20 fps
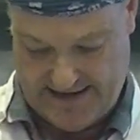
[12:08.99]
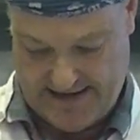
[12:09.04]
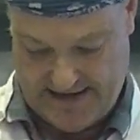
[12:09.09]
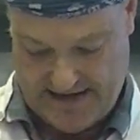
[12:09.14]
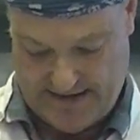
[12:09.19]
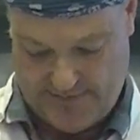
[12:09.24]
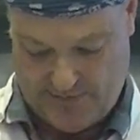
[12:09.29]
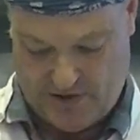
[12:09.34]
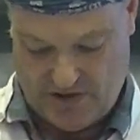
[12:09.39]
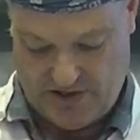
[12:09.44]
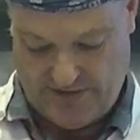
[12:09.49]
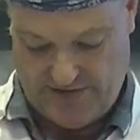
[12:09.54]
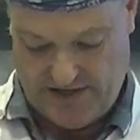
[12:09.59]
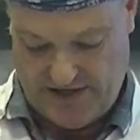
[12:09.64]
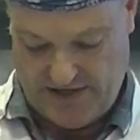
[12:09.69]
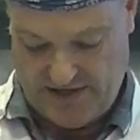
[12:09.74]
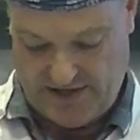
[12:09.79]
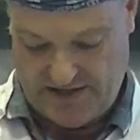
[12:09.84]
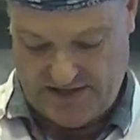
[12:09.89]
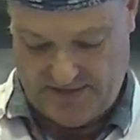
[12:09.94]
And because I've
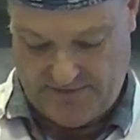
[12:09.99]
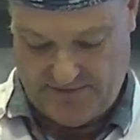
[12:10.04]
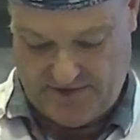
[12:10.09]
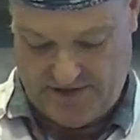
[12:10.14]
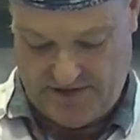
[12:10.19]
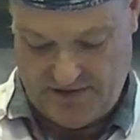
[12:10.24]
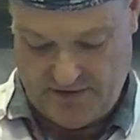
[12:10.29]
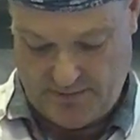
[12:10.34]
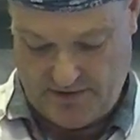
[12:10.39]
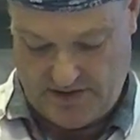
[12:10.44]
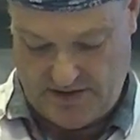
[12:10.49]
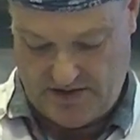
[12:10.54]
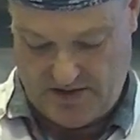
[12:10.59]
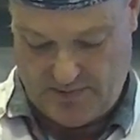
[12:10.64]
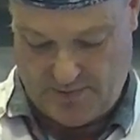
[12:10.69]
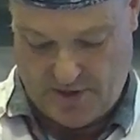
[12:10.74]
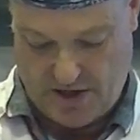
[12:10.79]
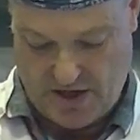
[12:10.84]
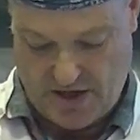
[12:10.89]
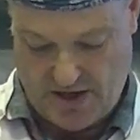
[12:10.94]
only done this for 2, I'm going to
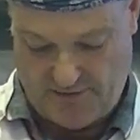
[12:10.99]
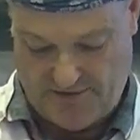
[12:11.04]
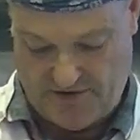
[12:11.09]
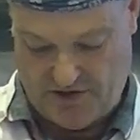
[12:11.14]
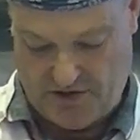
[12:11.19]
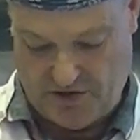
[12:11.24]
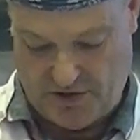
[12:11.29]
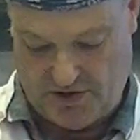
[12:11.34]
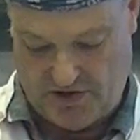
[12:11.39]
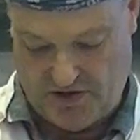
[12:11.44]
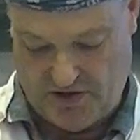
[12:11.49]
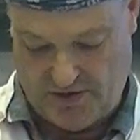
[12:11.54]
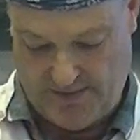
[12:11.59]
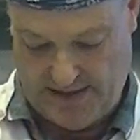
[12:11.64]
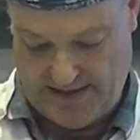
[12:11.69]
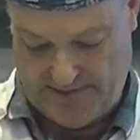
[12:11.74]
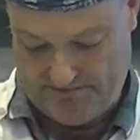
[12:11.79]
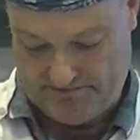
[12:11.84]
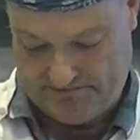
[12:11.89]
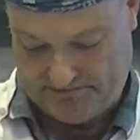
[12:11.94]
just put half a stock cube
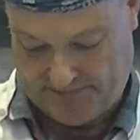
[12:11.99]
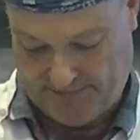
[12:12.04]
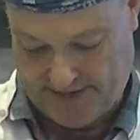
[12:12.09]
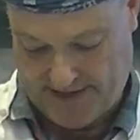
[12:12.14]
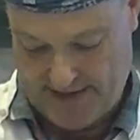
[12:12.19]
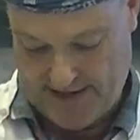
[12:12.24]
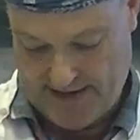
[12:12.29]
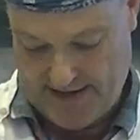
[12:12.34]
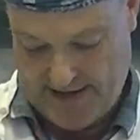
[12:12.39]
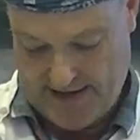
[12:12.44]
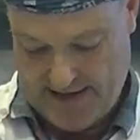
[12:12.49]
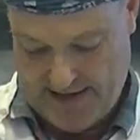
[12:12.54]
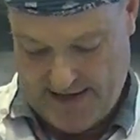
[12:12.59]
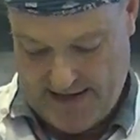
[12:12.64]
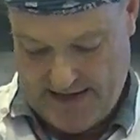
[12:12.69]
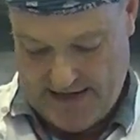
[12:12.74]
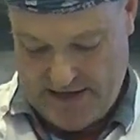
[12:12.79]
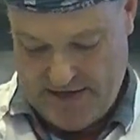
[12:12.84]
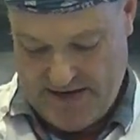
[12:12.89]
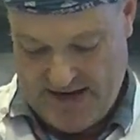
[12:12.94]
in.
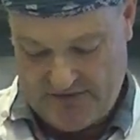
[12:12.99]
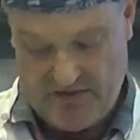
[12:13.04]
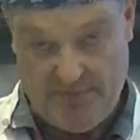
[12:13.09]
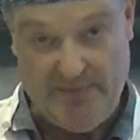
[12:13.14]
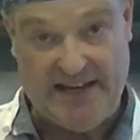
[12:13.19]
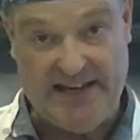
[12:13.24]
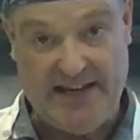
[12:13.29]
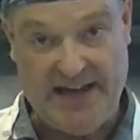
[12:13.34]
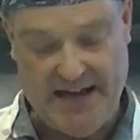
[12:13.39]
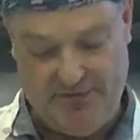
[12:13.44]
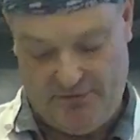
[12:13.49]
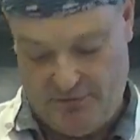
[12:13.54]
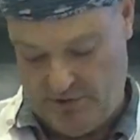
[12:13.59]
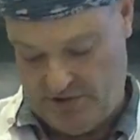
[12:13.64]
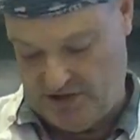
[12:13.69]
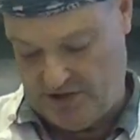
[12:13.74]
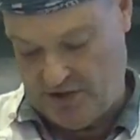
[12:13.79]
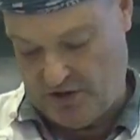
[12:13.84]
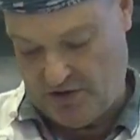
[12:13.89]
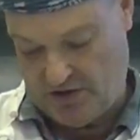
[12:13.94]
You have to be careful
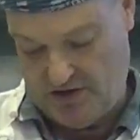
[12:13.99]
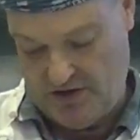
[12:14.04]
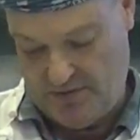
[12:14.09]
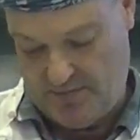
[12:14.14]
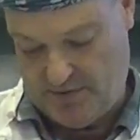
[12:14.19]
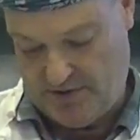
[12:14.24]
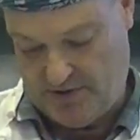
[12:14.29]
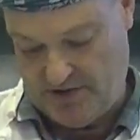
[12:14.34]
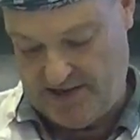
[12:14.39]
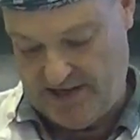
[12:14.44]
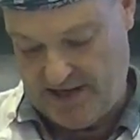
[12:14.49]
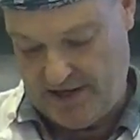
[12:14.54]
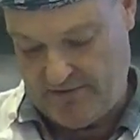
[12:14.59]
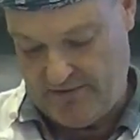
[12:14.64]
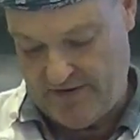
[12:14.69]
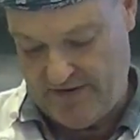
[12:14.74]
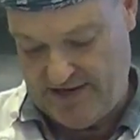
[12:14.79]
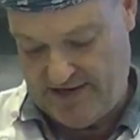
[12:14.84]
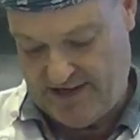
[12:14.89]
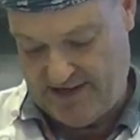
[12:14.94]
with stock cubes because
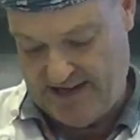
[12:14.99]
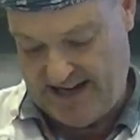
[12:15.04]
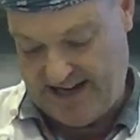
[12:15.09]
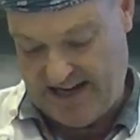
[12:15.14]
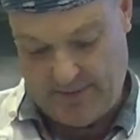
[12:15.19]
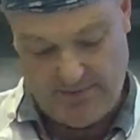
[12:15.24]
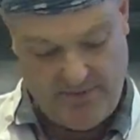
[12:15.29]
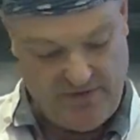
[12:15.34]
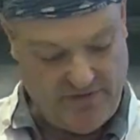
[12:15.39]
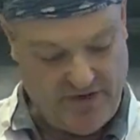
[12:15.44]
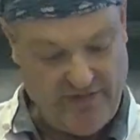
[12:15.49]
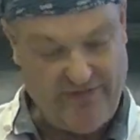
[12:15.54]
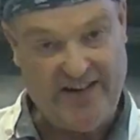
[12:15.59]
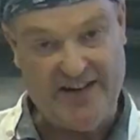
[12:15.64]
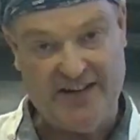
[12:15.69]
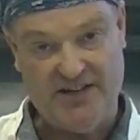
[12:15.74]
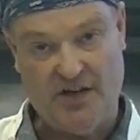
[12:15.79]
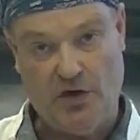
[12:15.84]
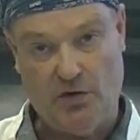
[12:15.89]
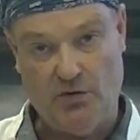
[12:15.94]
they can be very,
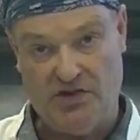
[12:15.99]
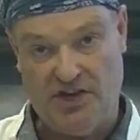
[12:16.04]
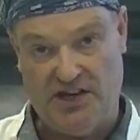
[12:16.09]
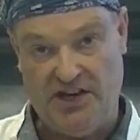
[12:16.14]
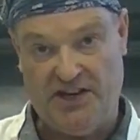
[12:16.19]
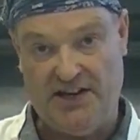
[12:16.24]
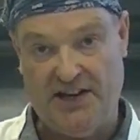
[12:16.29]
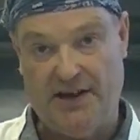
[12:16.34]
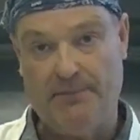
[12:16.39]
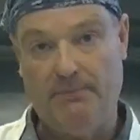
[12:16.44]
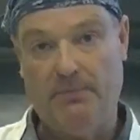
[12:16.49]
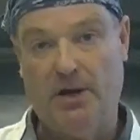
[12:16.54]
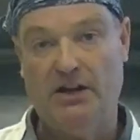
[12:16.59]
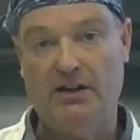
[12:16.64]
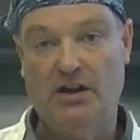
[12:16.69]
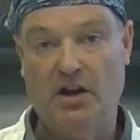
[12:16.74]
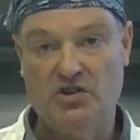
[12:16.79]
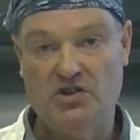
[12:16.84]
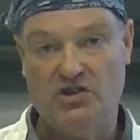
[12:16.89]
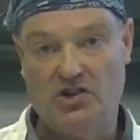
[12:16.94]
very salty. You can buy
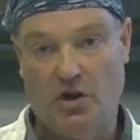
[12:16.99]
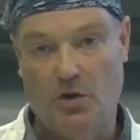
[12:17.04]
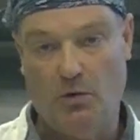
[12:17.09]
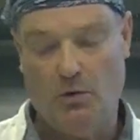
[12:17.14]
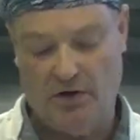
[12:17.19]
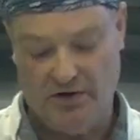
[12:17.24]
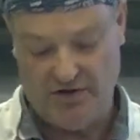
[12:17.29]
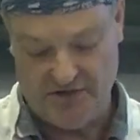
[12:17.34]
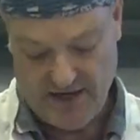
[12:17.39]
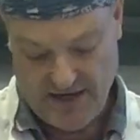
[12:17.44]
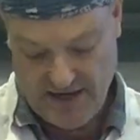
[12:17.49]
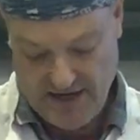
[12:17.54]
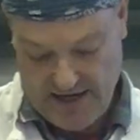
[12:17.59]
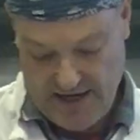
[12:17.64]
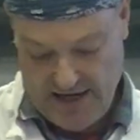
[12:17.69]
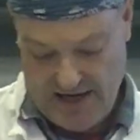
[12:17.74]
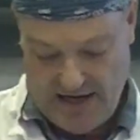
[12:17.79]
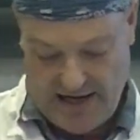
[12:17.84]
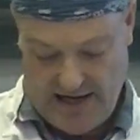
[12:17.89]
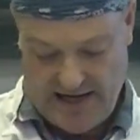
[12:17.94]
low salt ones,
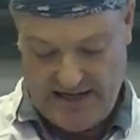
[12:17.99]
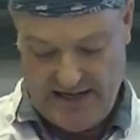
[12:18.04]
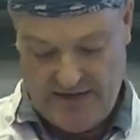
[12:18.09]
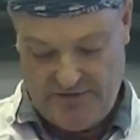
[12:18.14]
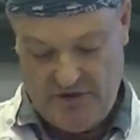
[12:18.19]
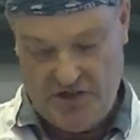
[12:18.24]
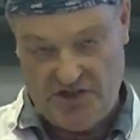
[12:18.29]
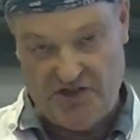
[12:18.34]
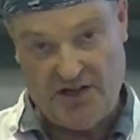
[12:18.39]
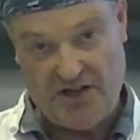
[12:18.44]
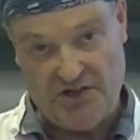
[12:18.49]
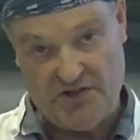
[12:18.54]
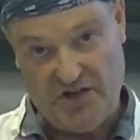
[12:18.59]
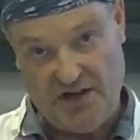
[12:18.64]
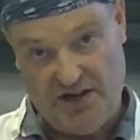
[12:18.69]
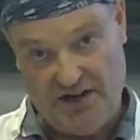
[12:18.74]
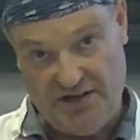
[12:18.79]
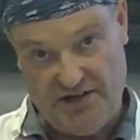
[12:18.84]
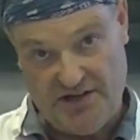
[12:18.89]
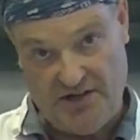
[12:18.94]
and if you start
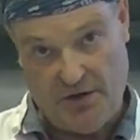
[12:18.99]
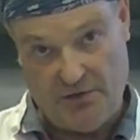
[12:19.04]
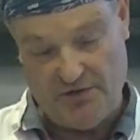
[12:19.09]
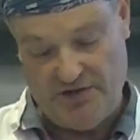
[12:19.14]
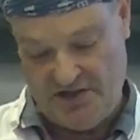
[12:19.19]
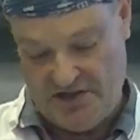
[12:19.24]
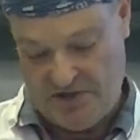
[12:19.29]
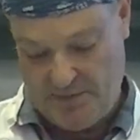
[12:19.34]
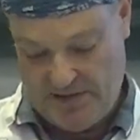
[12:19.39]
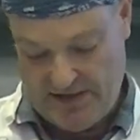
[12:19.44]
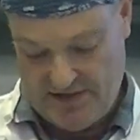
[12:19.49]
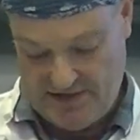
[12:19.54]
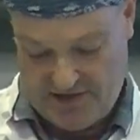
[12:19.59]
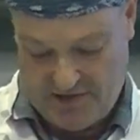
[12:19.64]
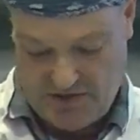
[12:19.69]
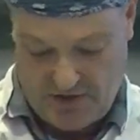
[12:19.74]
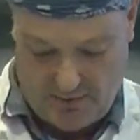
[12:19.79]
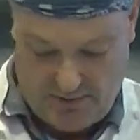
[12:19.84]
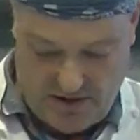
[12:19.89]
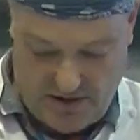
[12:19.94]
chucking salt in as well as a
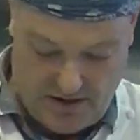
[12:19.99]
stock